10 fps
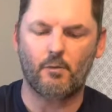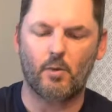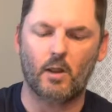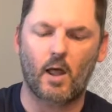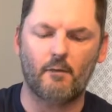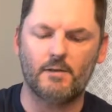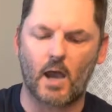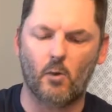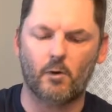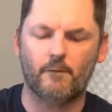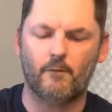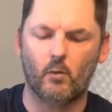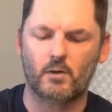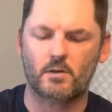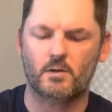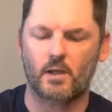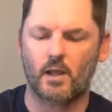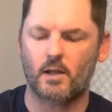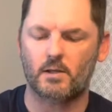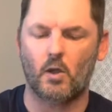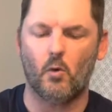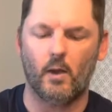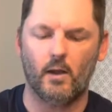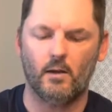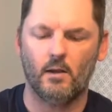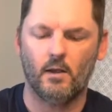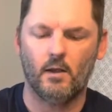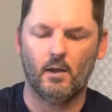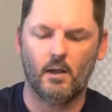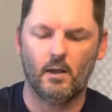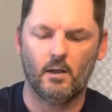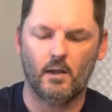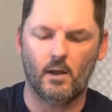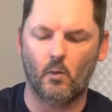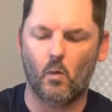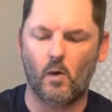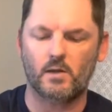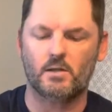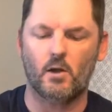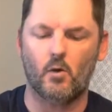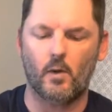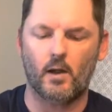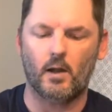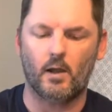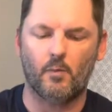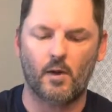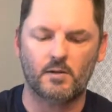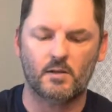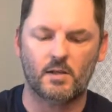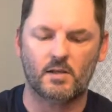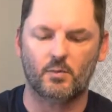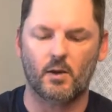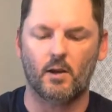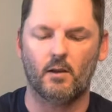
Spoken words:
to put a lot of downward force to get it to go in. It wants to go in. It presses the spring.